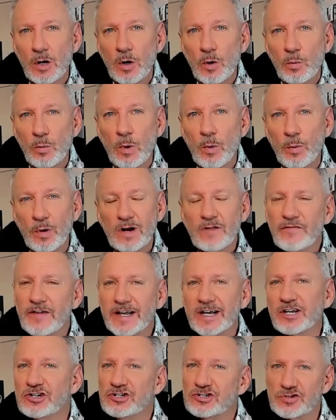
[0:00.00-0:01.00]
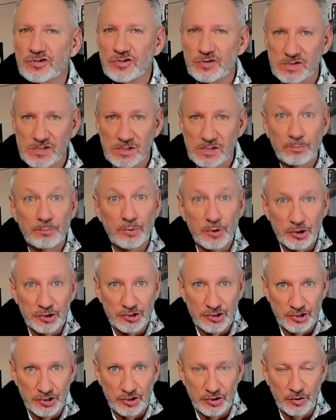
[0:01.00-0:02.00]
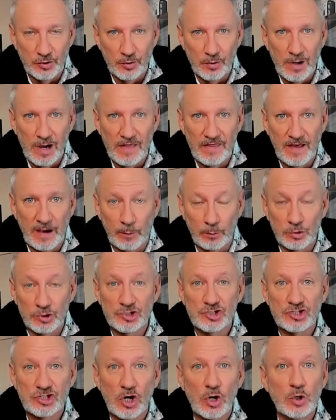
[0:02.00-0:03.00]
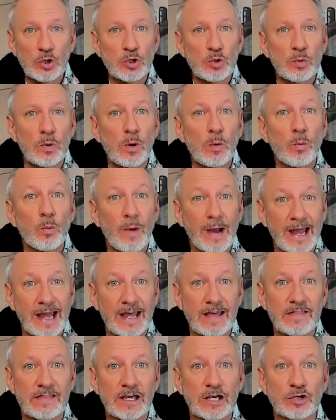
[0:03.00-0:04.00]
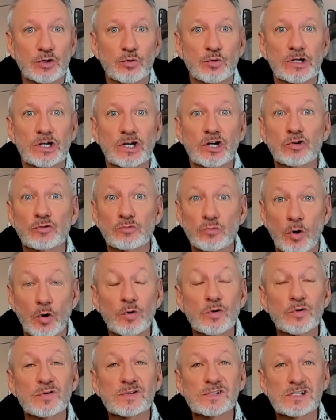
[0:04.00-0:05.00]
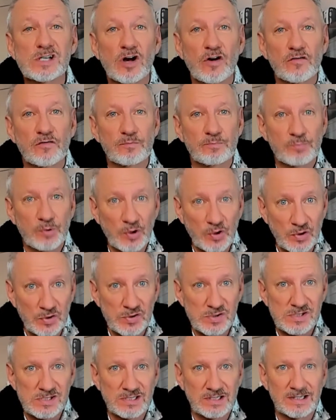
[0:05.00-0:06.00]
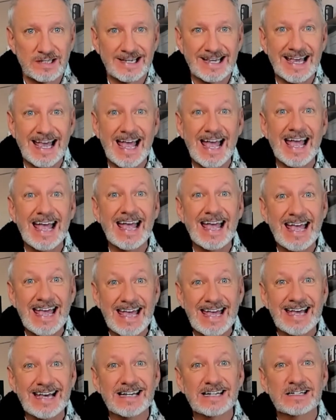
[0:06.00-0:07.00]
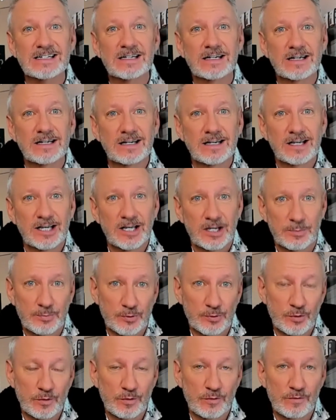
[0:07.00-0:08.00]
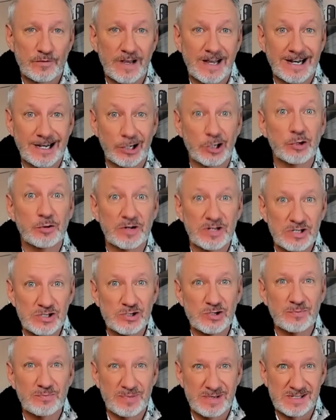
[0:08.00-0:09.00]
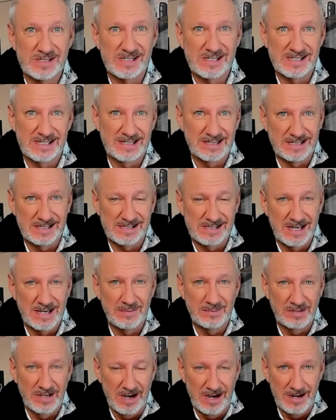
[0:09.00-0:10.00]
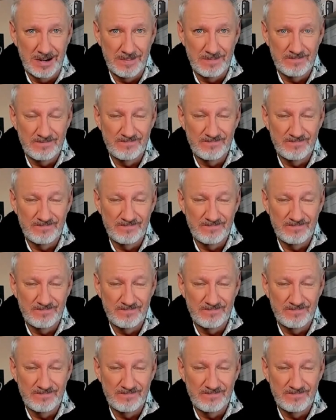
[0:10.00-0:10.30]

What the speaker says: Well, what if I could introduce a book to you that will show you a way that you can grow yourself personally and improve and increase your business at the same time?